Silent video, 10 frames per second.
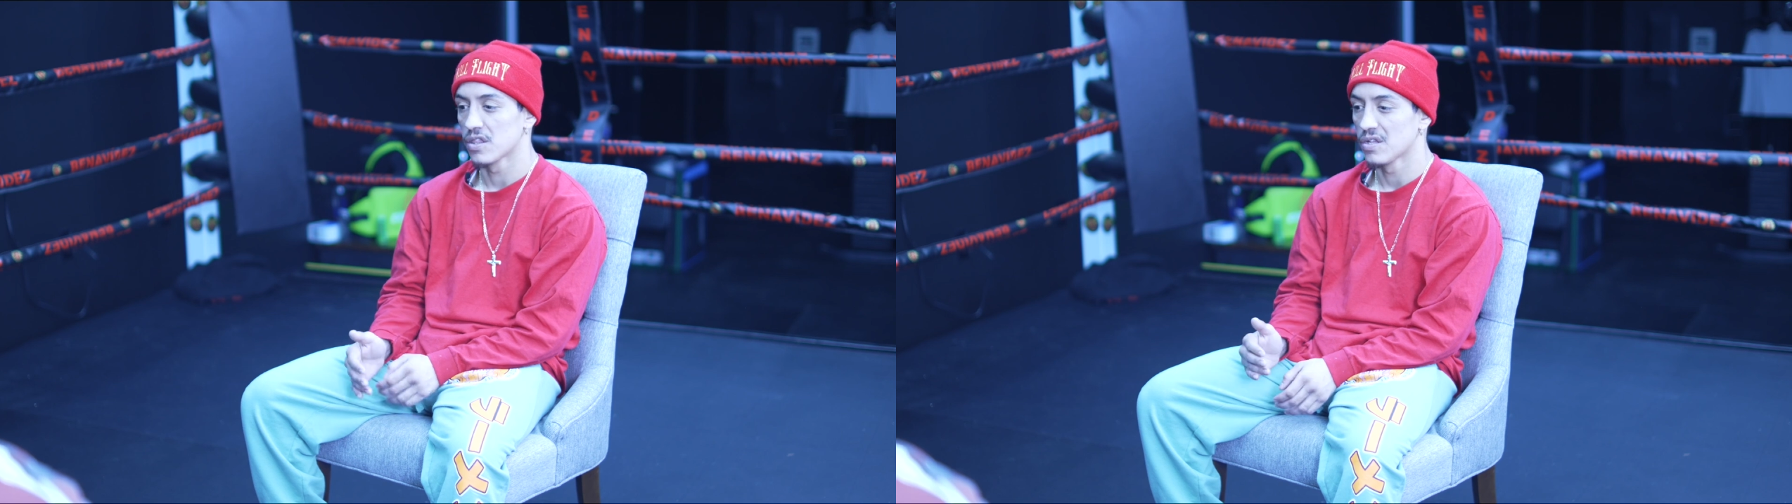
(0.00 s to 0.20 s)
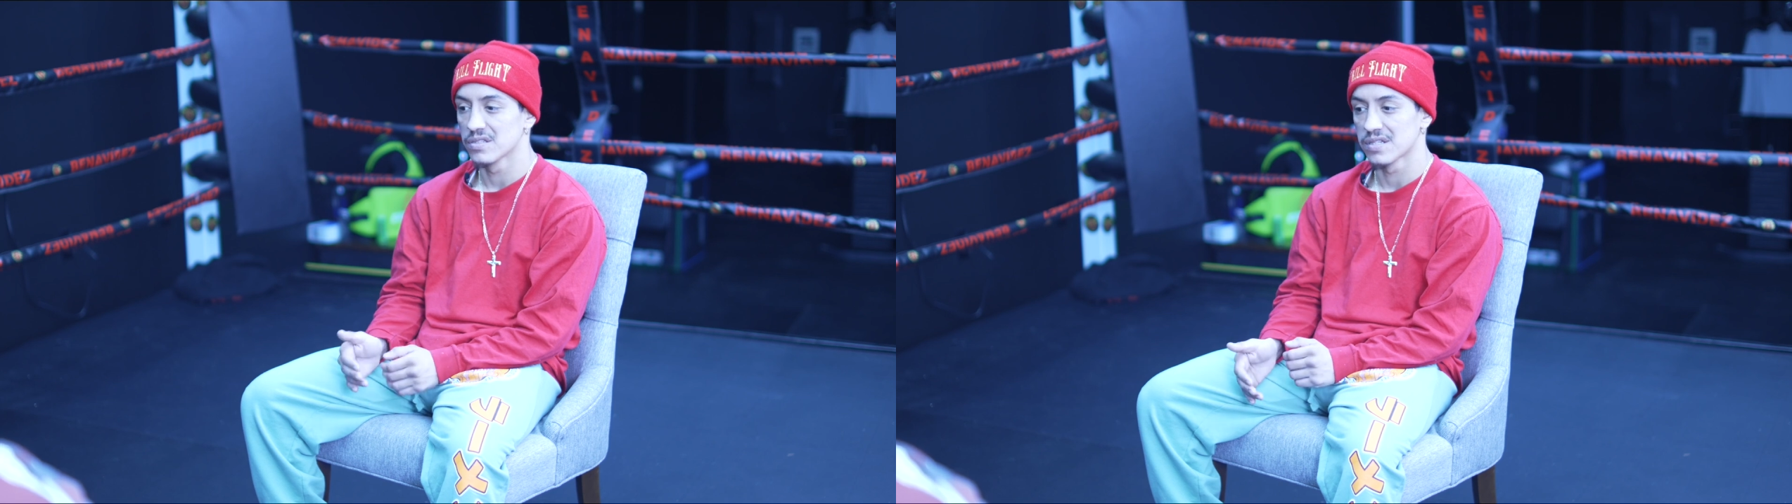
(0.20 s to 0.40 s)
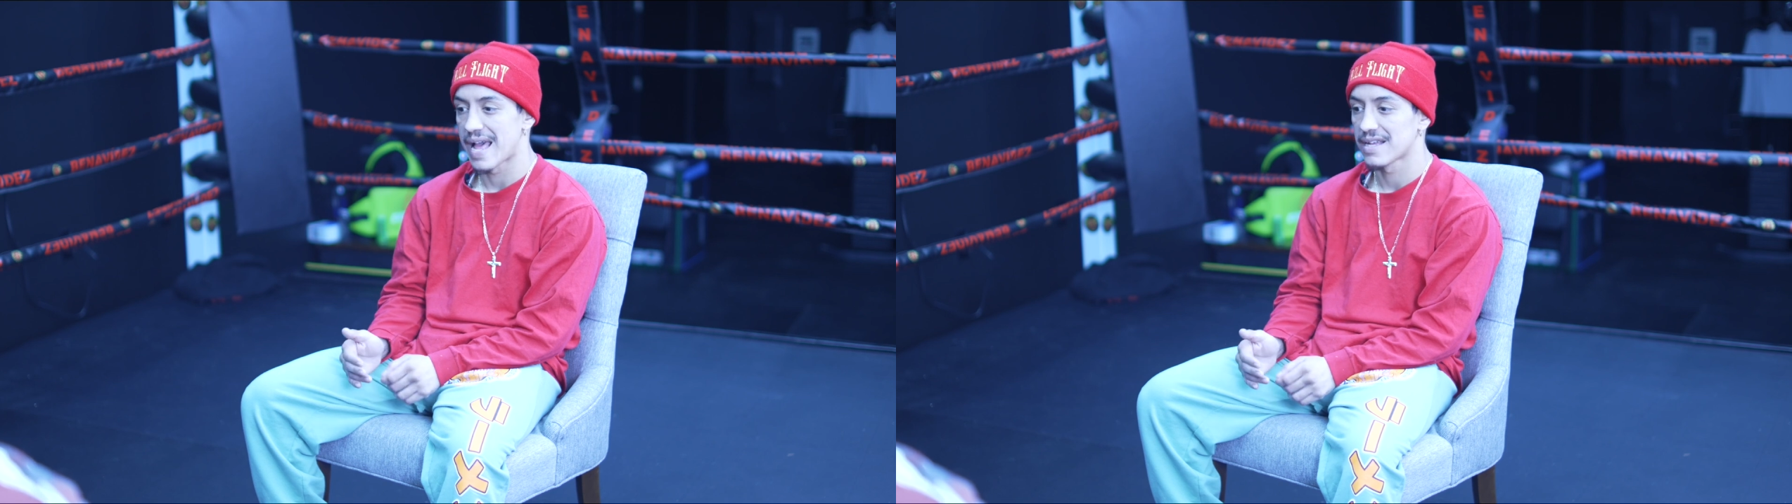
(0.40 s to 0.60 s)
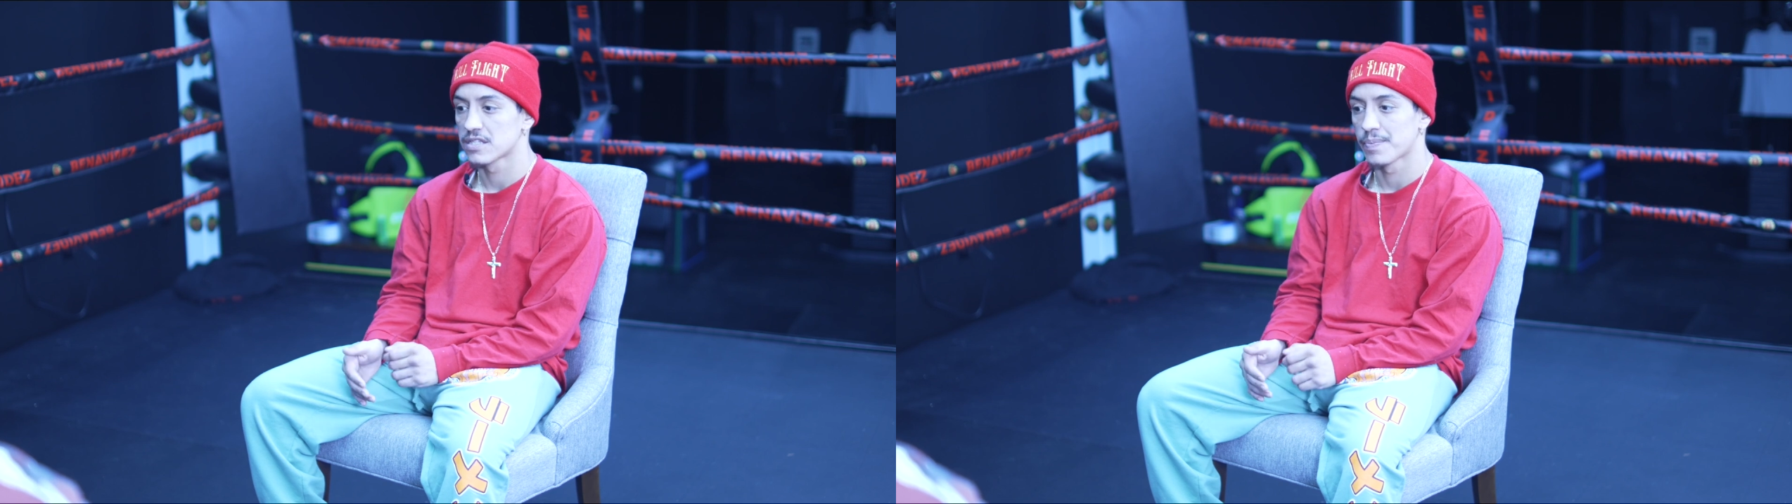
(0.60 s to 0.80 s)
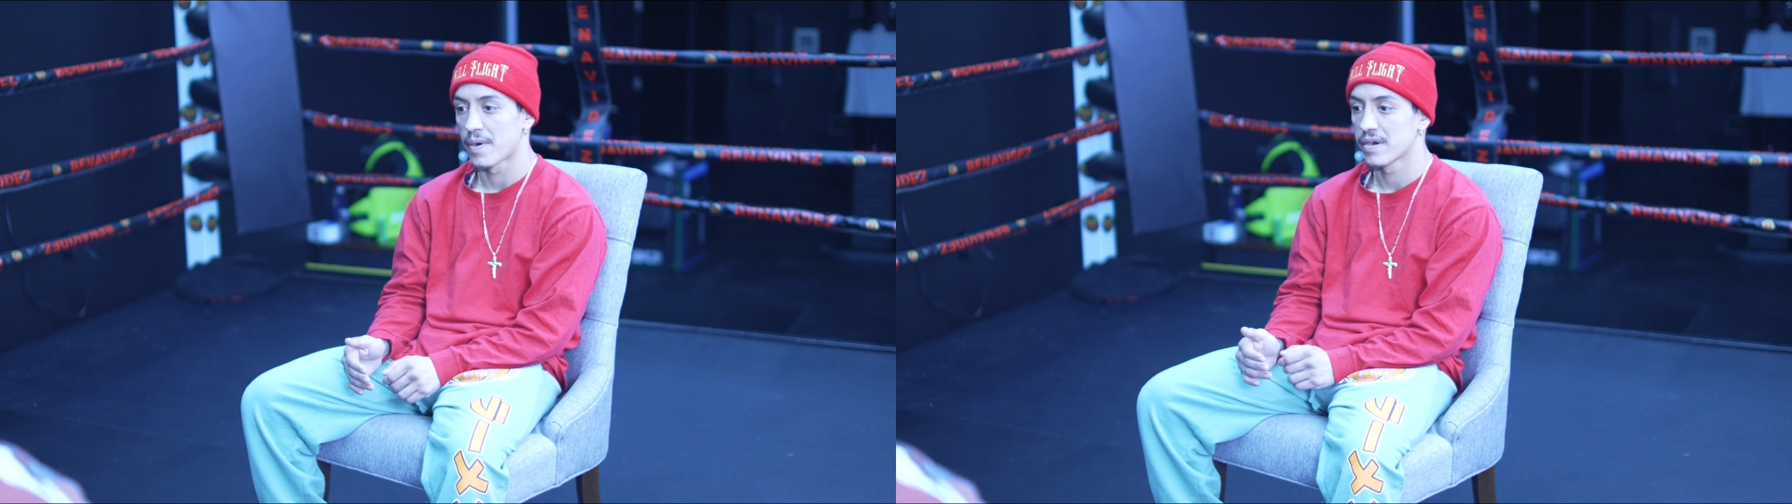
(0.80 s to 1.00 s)
Those
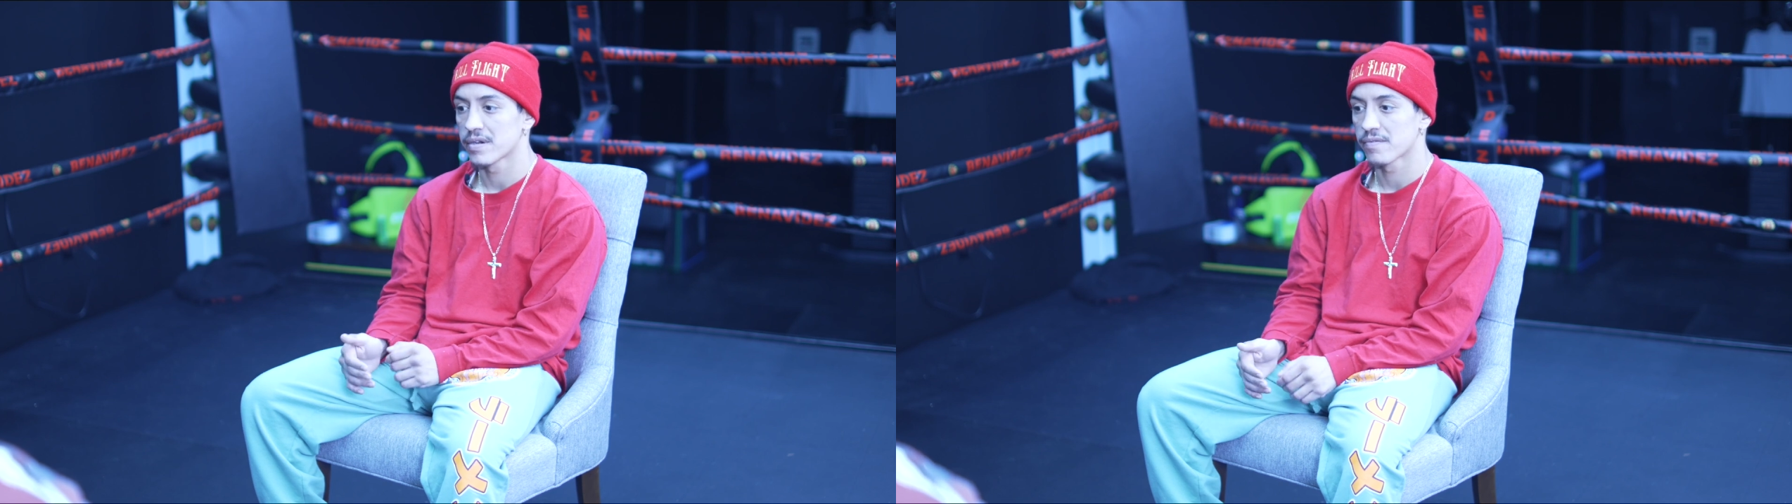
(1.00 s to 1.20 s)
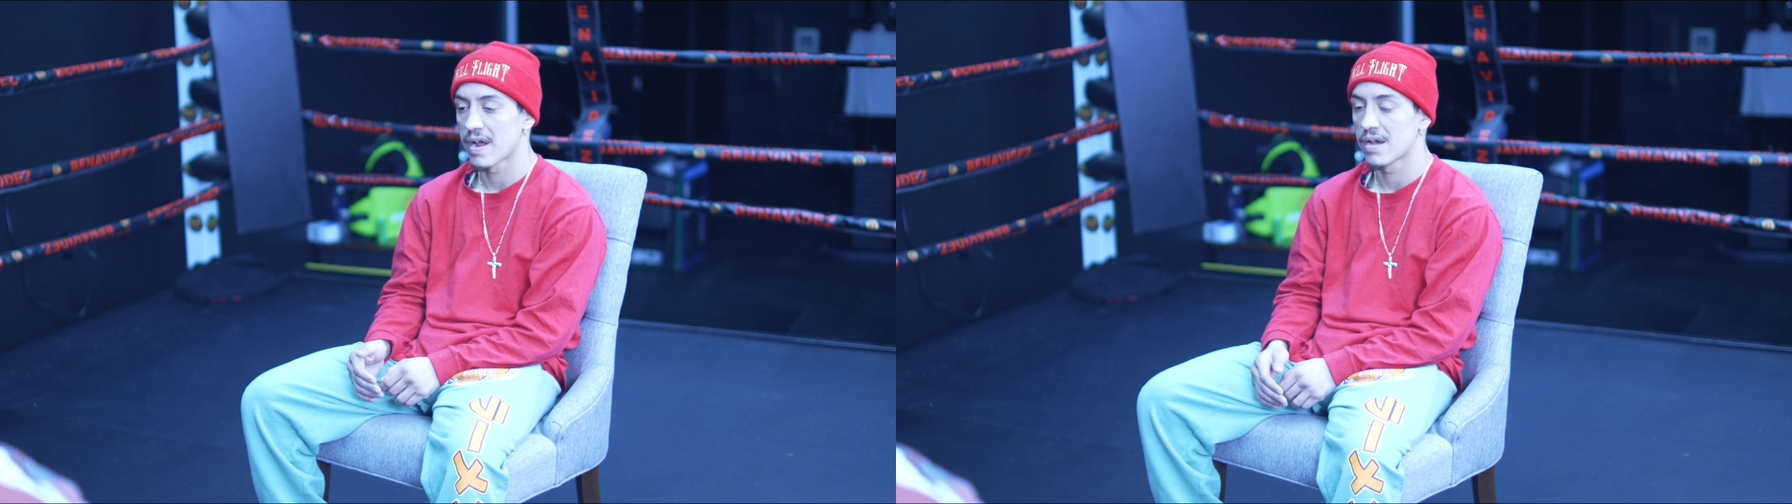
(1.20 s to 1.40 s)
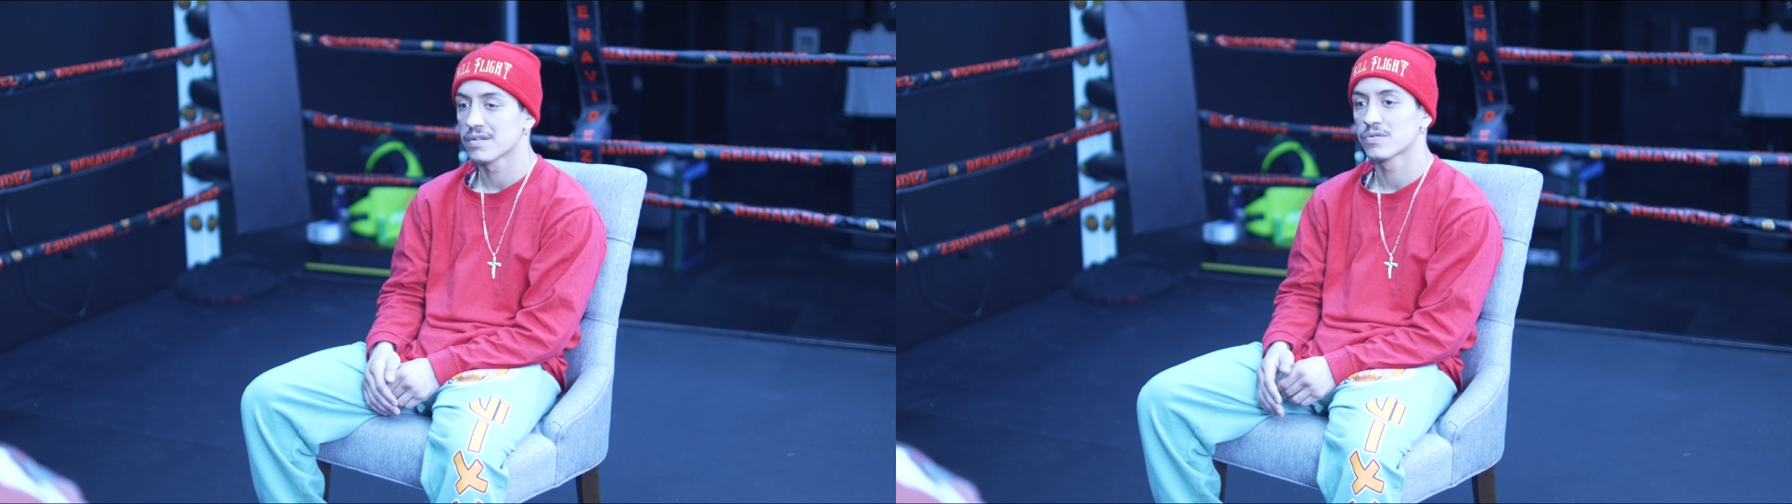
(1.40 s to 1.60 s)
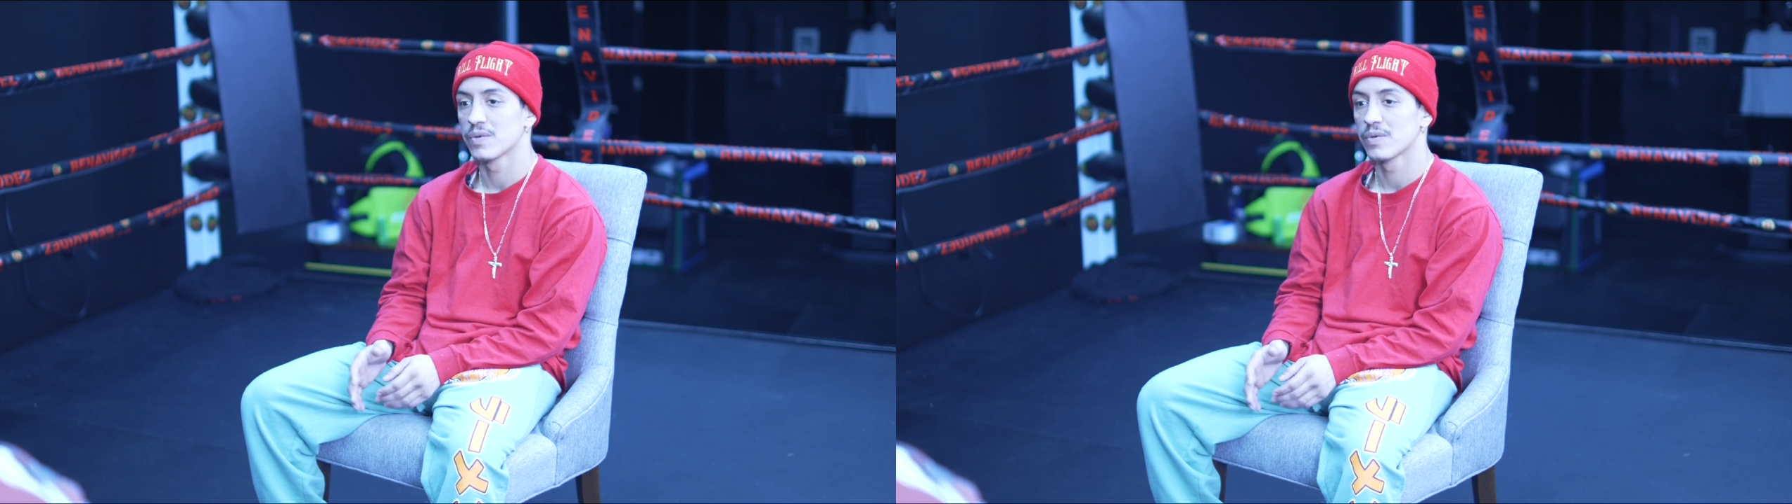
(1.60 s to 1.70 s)
last sparring rounds,